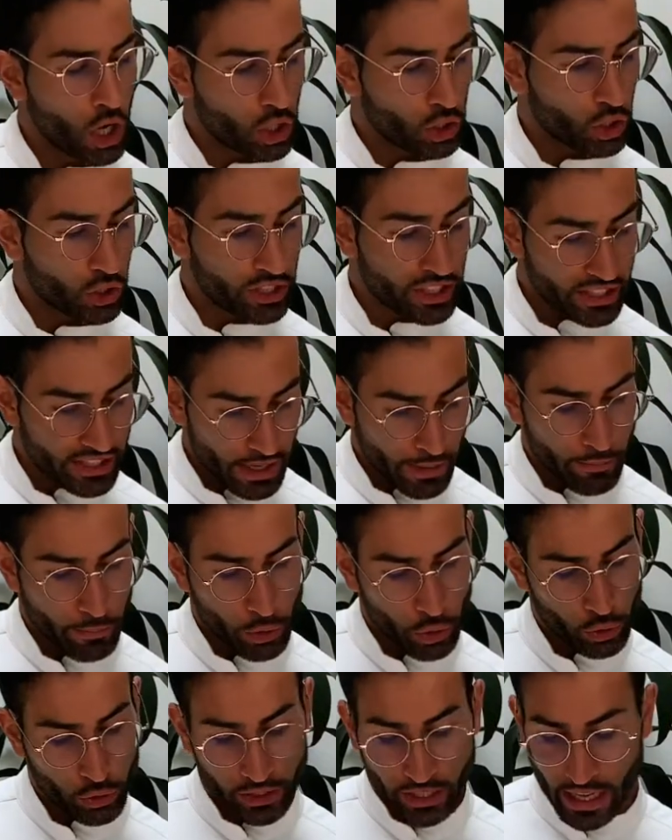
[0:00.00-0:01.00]
the
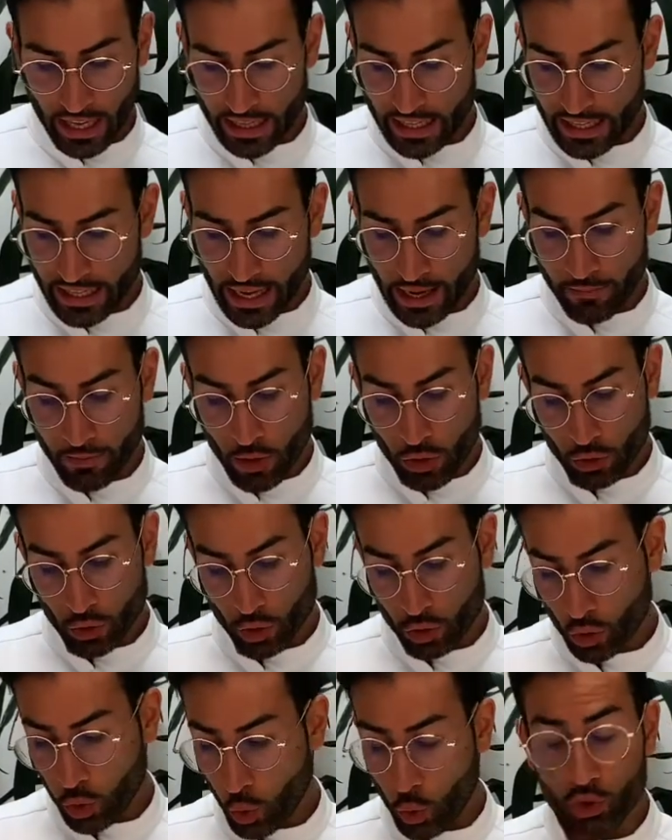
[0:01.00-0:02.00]
December, the Kalira, the
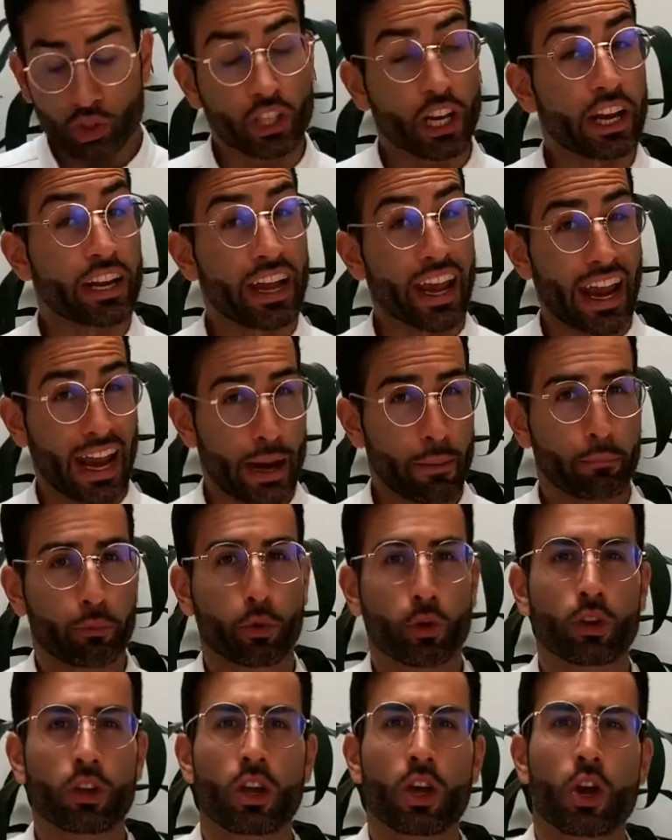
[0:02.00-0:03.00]
Torch, and the
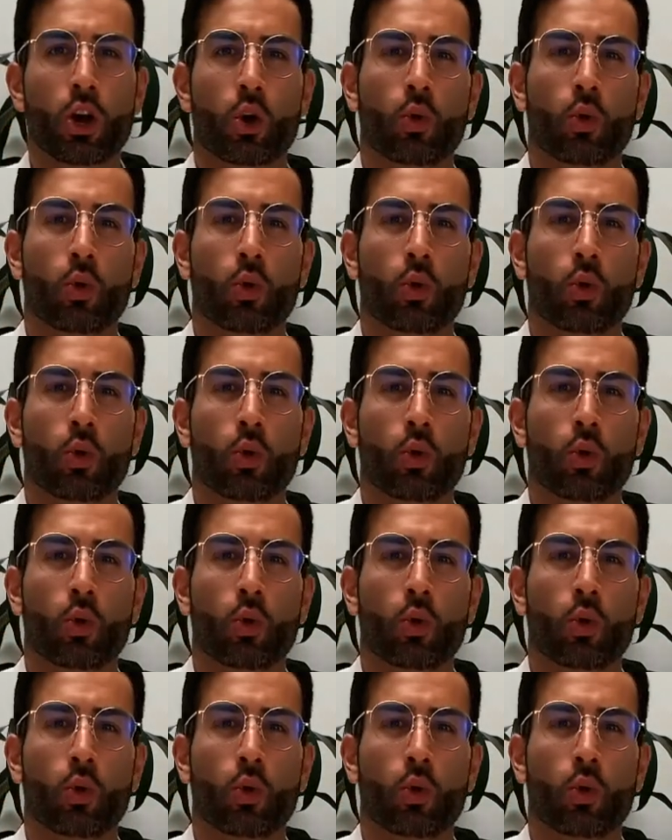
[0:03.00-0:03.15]
April,